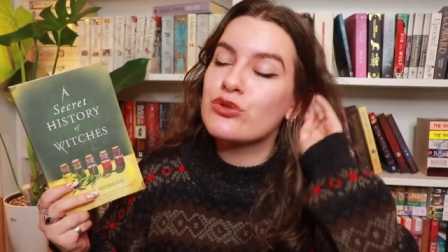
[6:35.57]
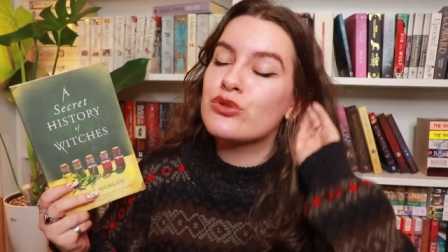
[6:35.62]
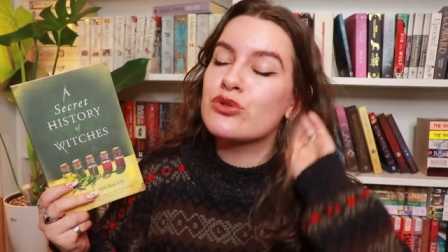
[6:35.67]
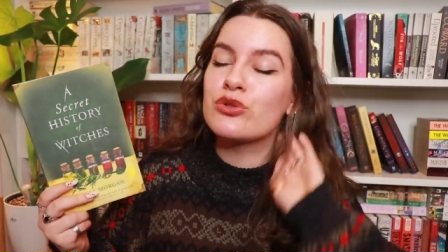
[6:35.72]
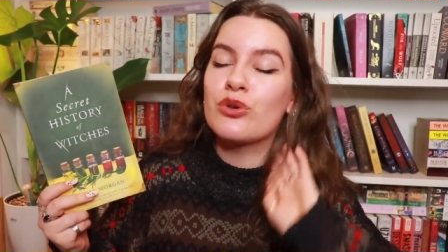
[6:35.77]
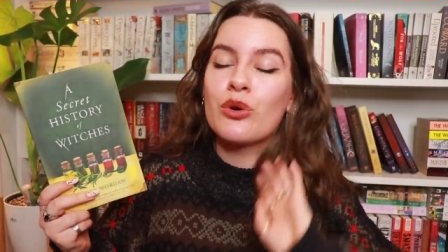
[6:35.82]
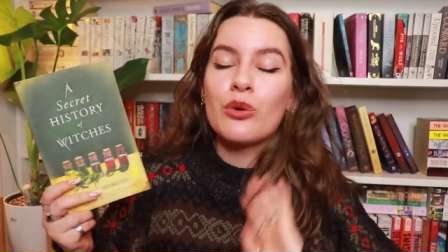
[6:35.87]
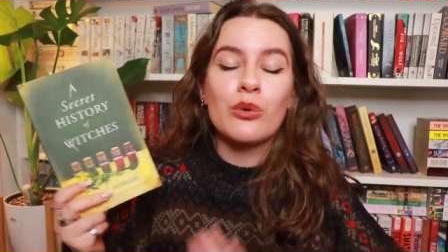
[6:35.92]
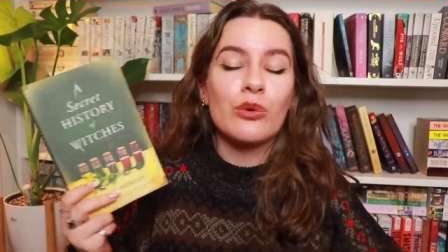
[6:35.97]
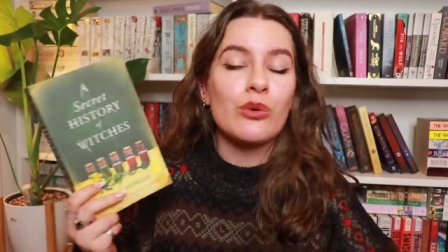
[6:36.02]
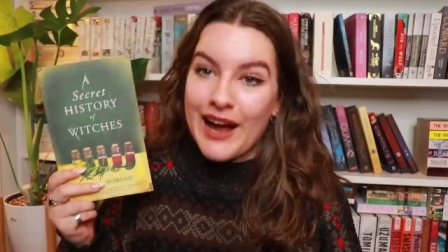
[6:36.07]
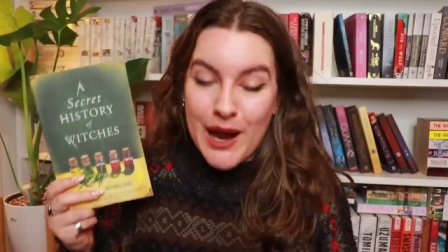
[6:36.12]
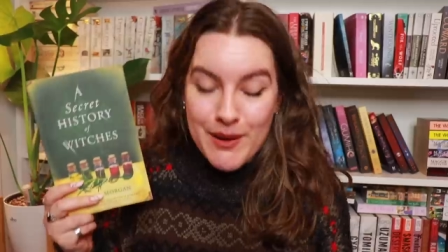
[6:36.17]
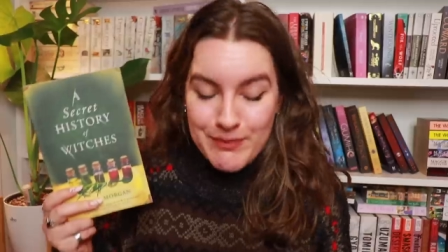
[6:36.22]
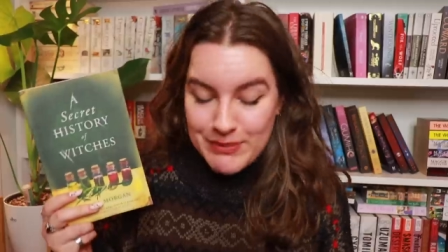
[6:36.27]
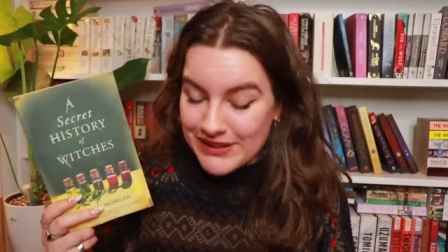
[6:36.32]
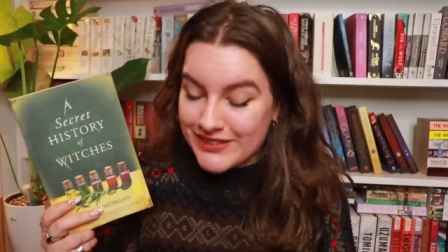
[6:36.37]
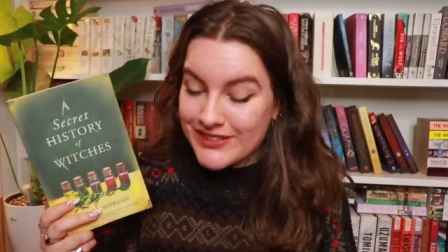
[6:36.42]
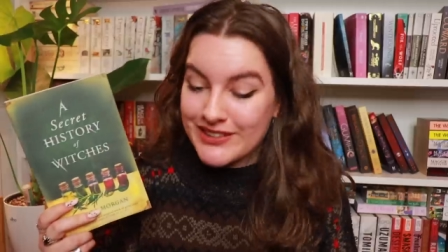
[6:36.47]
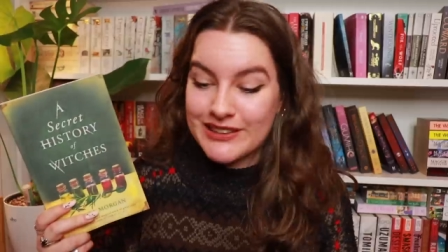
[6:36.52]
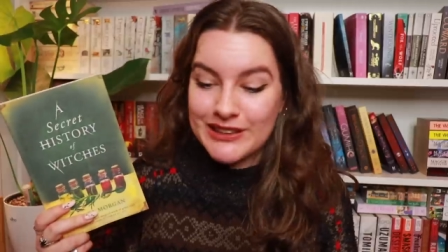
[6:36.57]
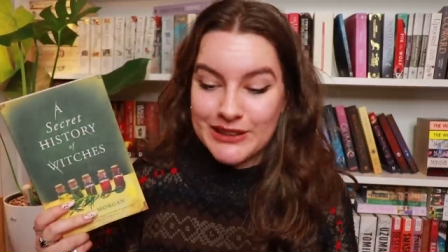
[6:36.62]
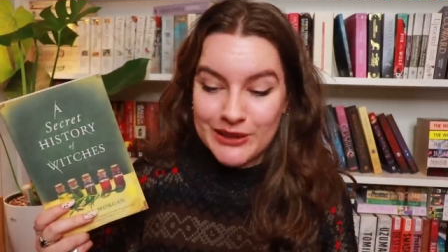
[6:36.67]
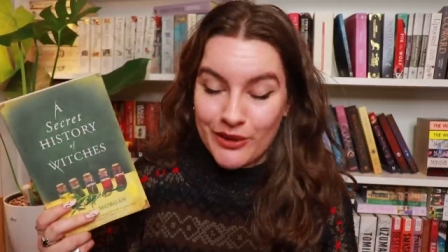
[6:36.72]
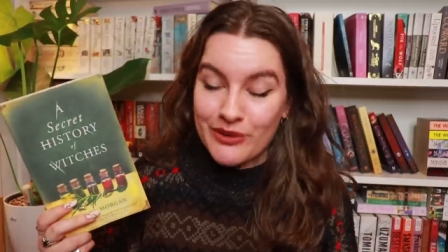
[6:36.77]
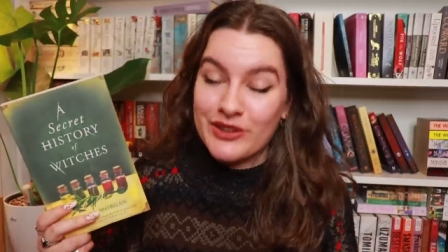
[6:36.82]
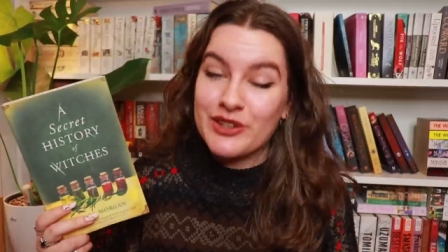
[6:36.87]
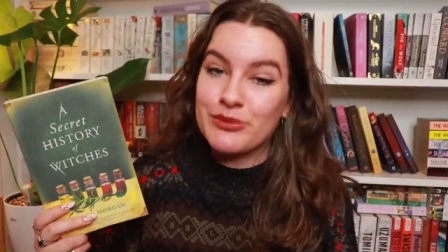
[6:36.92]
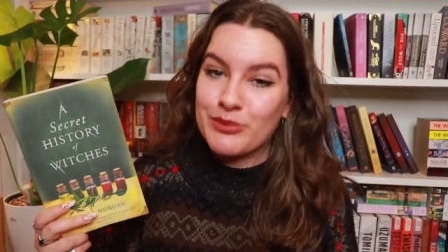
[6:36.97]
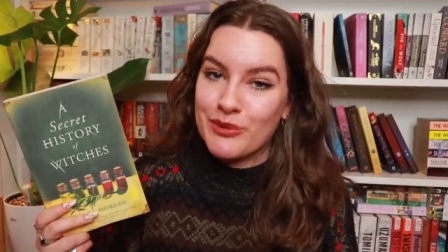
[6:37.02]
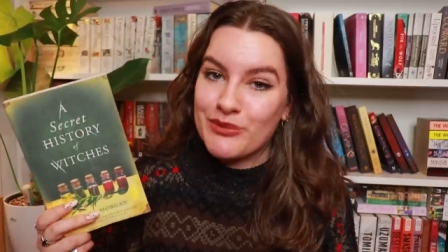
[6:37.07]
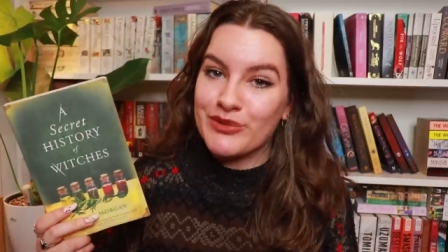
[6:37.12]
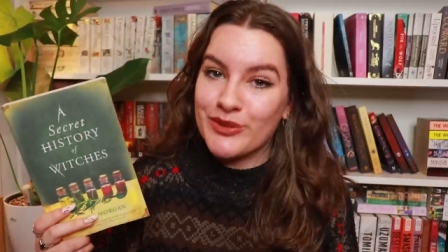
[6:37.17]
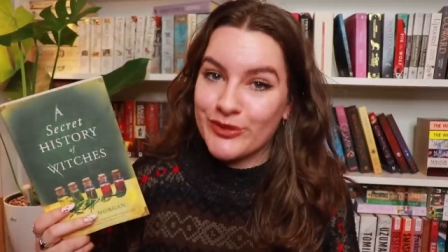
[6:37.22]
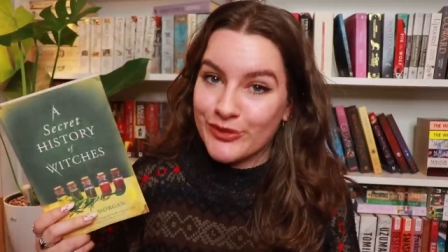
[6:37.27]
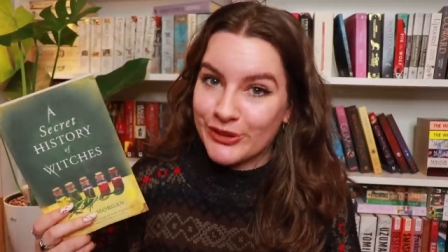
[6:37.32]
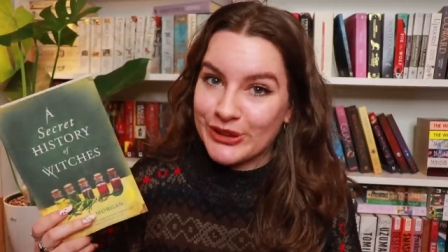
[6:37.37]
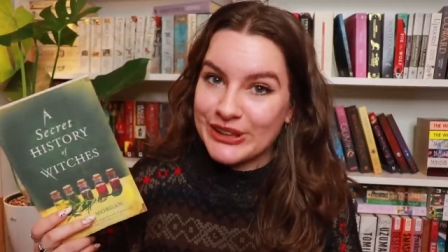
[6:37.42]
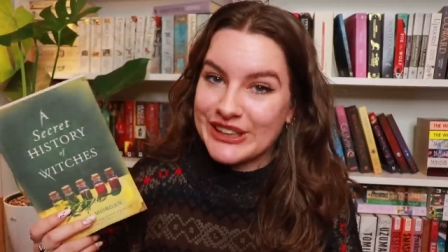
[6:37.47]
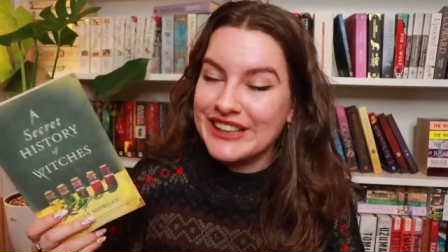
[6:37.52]
so I basically got this one for
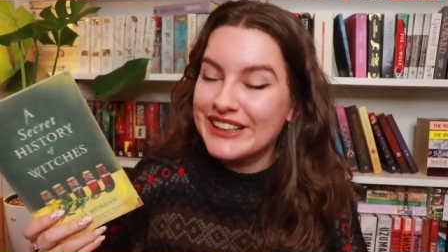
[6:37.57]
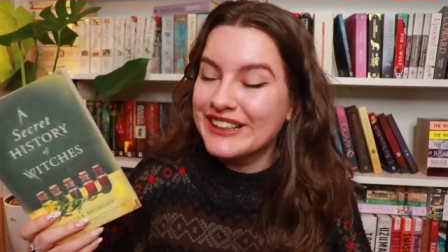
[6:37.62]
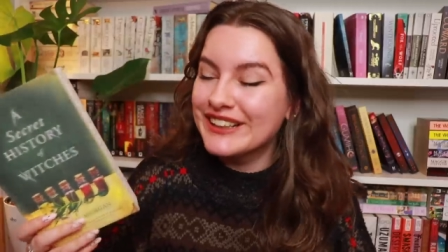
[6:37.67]
free.